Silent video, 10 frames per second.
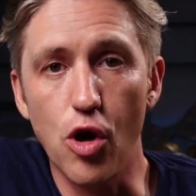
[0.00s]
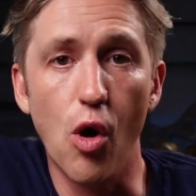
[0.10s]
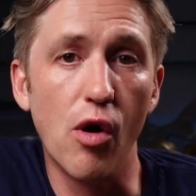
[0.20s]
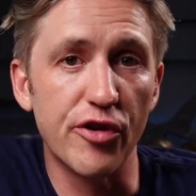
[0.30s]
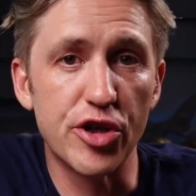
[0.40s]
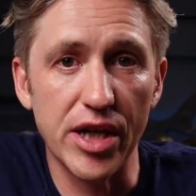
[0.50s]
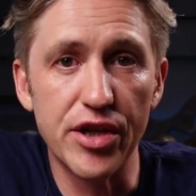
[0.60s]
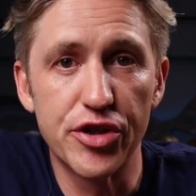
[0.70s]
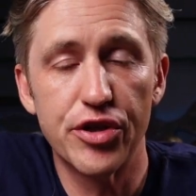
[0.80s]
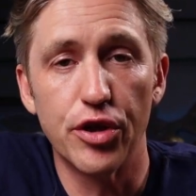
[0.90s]
Coho fishing
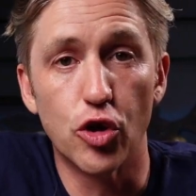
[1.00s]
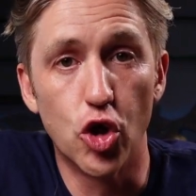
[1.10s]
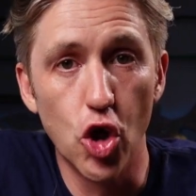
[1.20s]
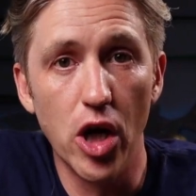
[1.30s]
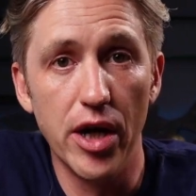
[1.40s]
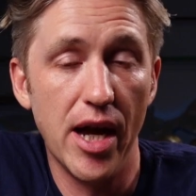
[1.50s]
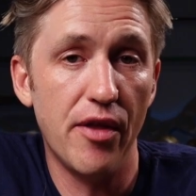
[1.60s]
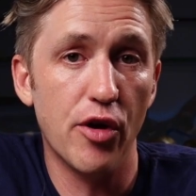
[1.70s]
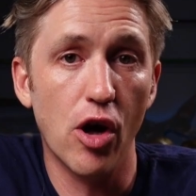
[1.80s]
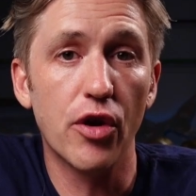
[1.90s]
is still good
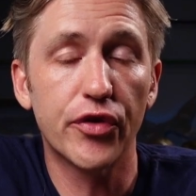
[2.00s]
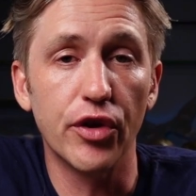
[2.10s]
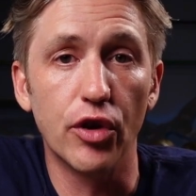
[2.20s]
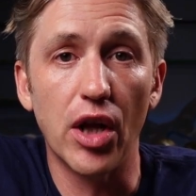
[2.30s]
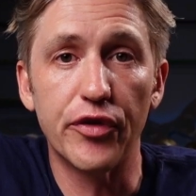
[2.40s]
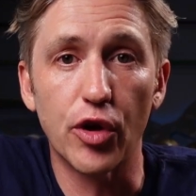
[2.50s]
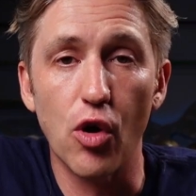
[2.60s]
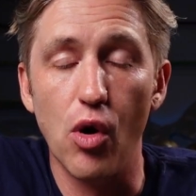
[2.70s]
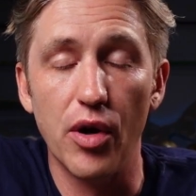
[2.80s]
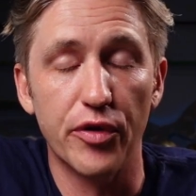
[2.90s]
and there are still lots of
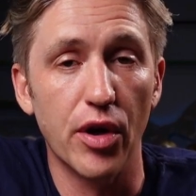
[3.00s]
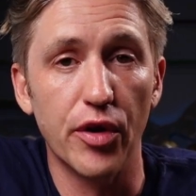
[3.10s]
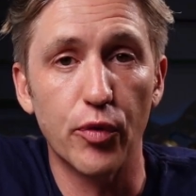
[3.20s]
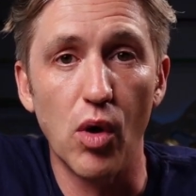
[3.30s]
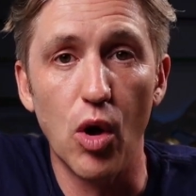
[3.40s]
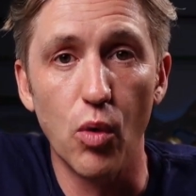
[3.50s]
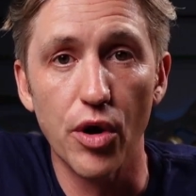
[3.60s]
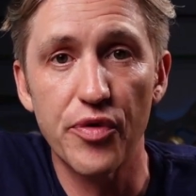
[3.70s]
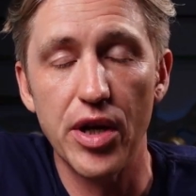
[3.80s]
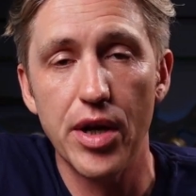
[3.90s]
co out there and it's well
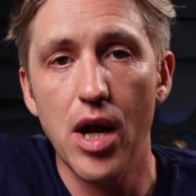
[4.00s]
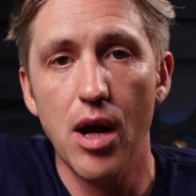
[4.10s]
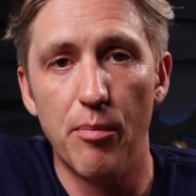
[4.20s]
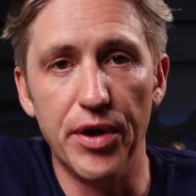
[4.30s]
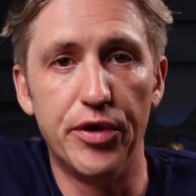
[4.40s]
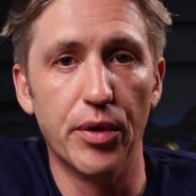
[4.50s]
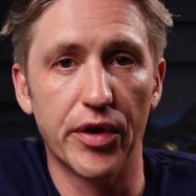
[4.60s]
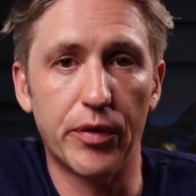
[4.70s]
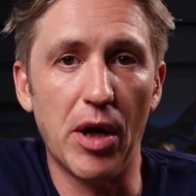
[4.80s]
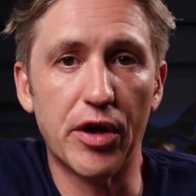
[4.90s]
worth it, but do
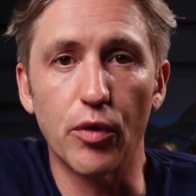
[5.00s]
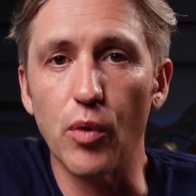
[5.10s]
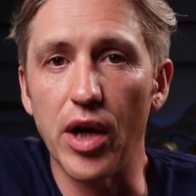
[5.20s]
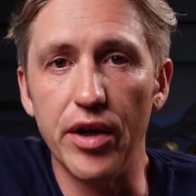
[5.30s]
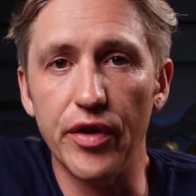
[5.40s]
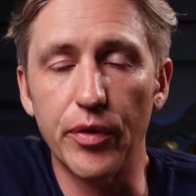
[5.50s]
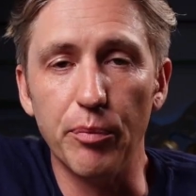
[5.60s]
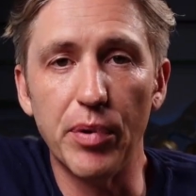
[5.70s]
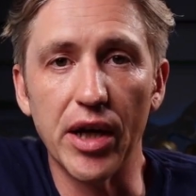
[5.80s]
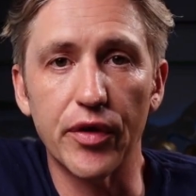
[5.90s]
expect to run into
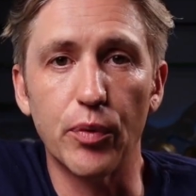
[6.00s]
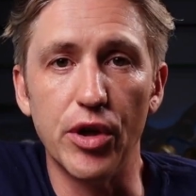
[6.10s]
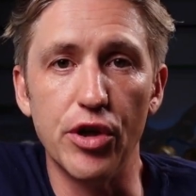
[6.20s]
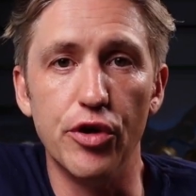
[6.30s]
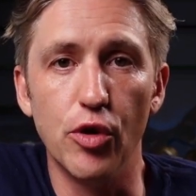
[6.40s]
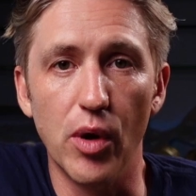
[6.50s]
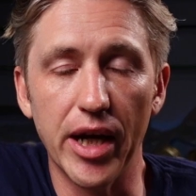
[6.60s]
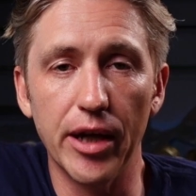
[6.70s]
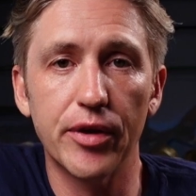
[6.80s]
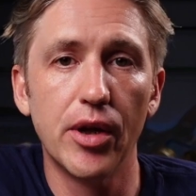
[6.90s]
some pinks when you're
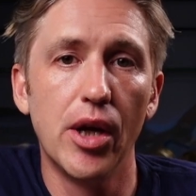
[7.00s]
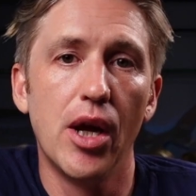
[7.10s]
doing it.